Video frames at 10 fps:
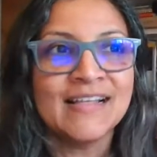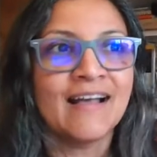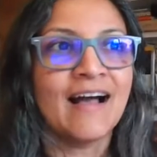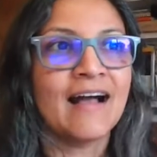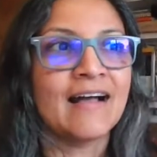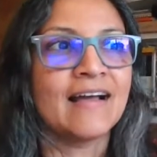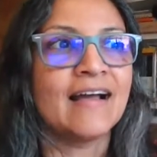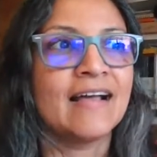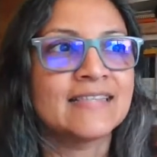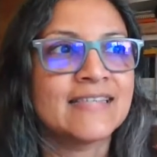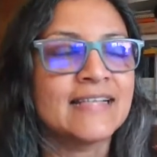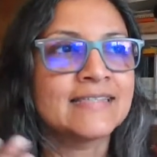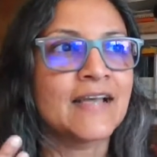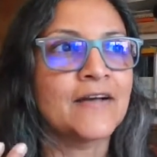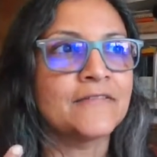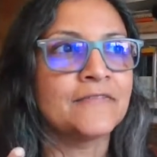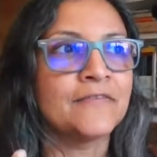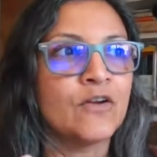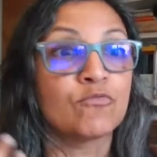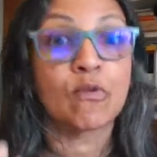a sense of
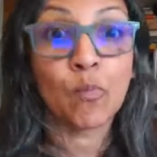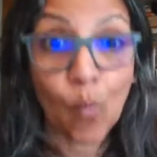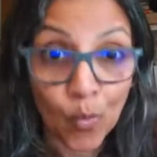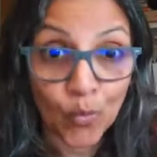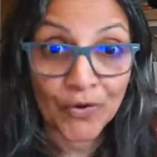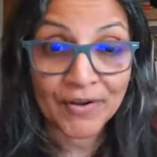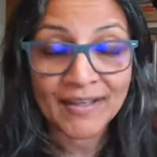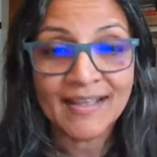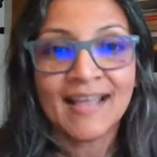reward.